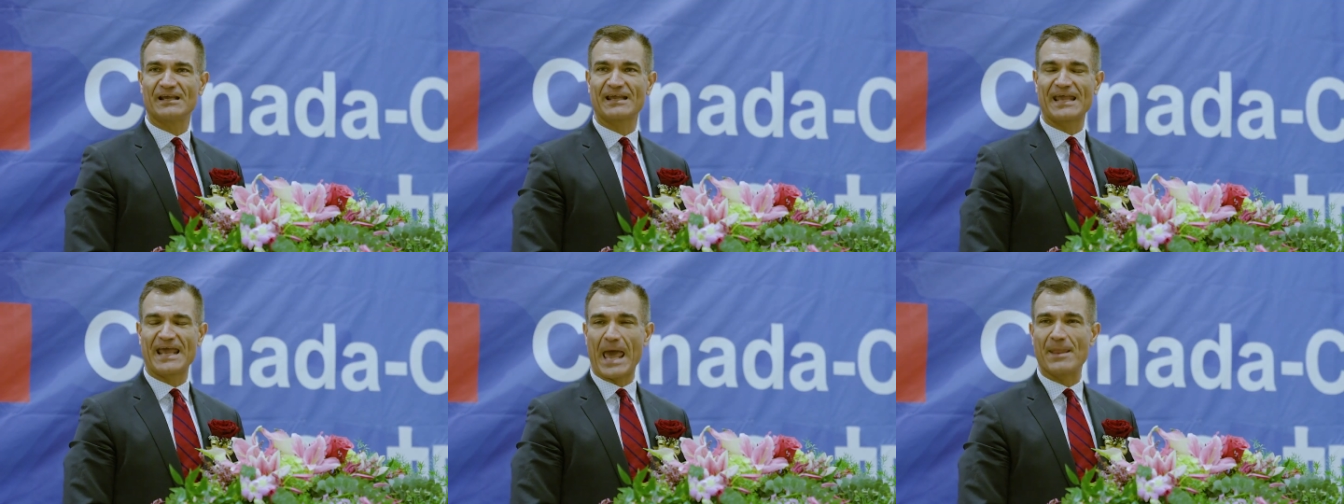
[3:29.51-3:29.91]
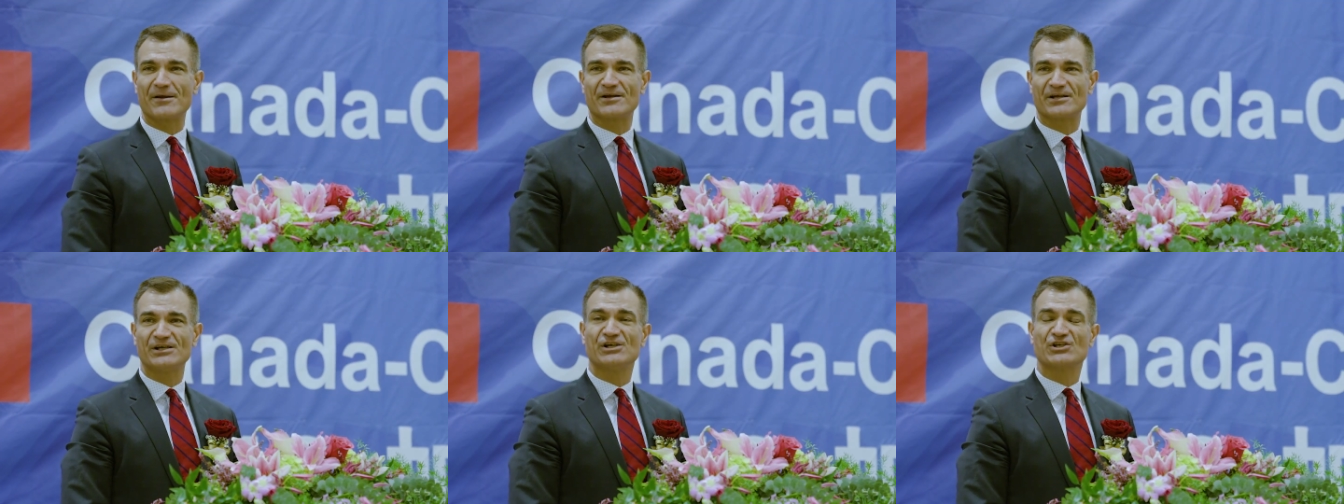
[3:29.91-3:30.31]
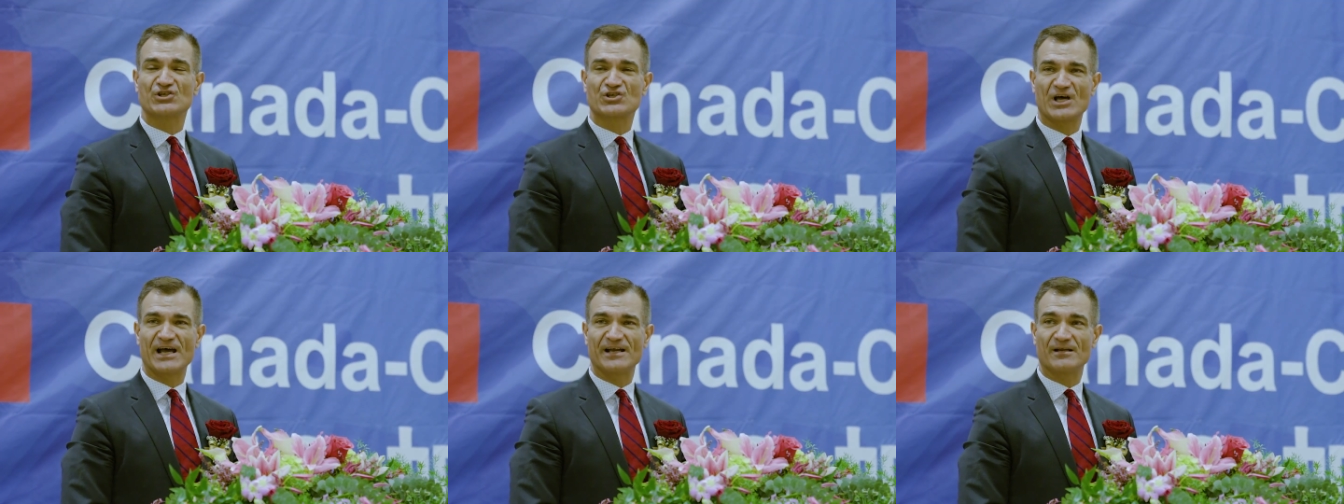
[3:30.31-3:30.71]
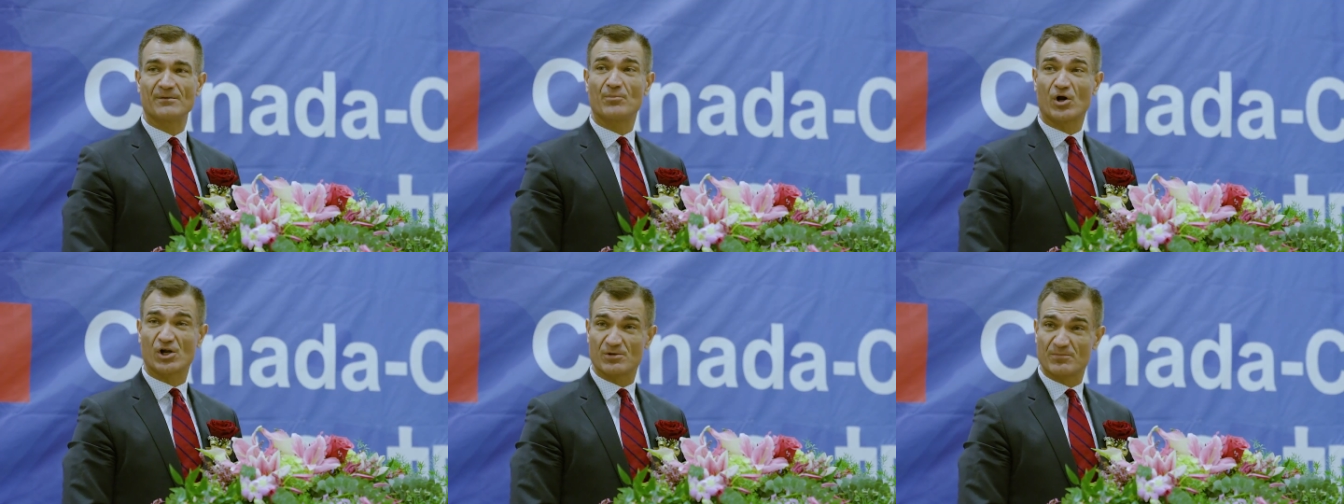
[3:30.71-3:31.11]
Canada-China
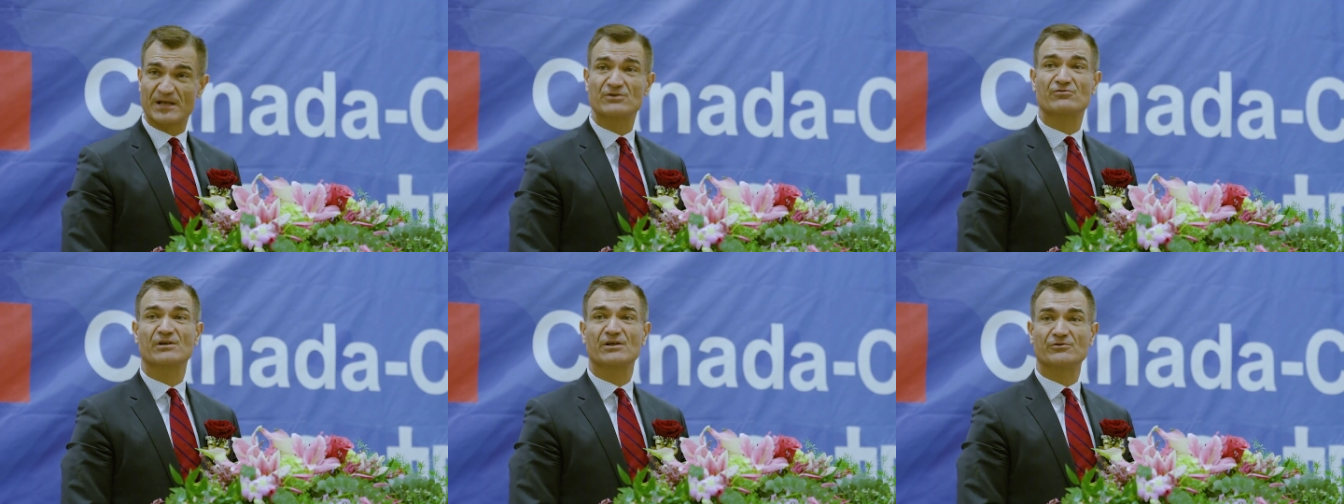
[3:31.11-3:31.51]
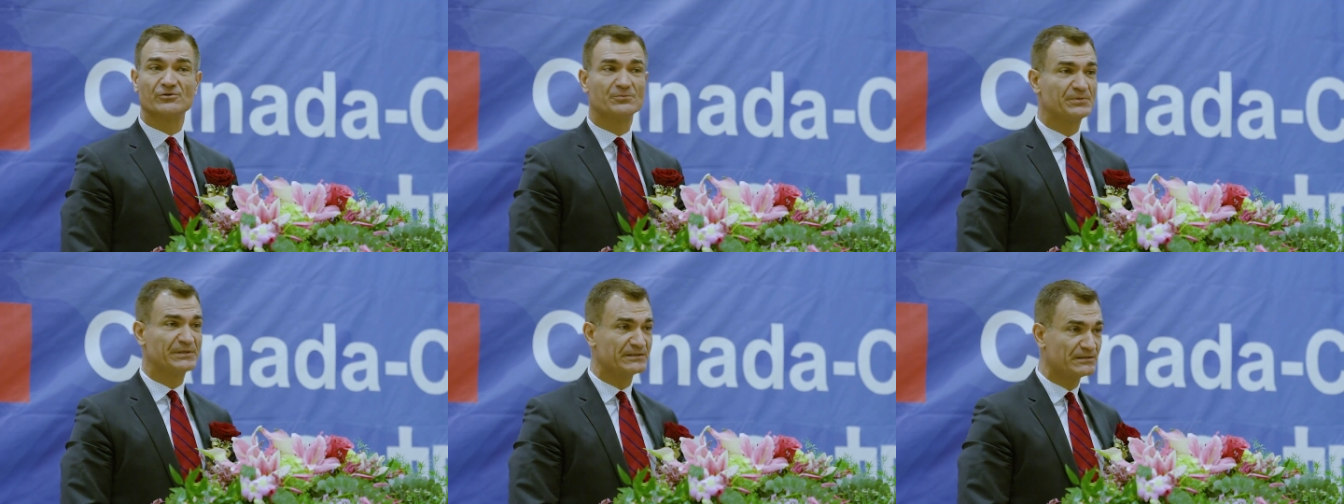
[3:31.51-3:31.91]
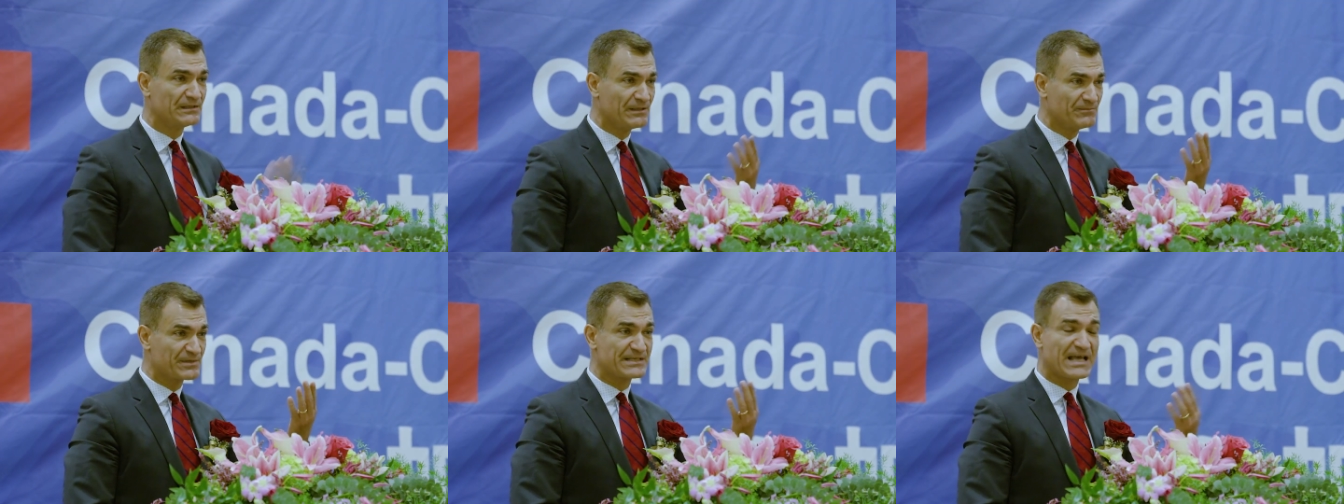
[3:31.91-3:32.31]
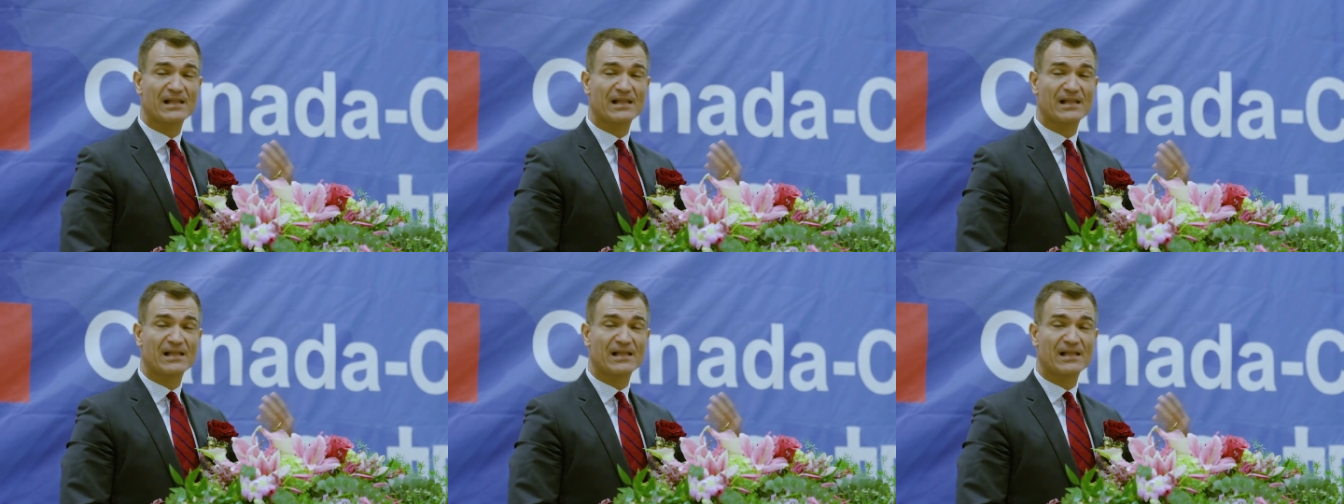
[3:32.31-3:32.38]
Parliamentary Group, and Ms.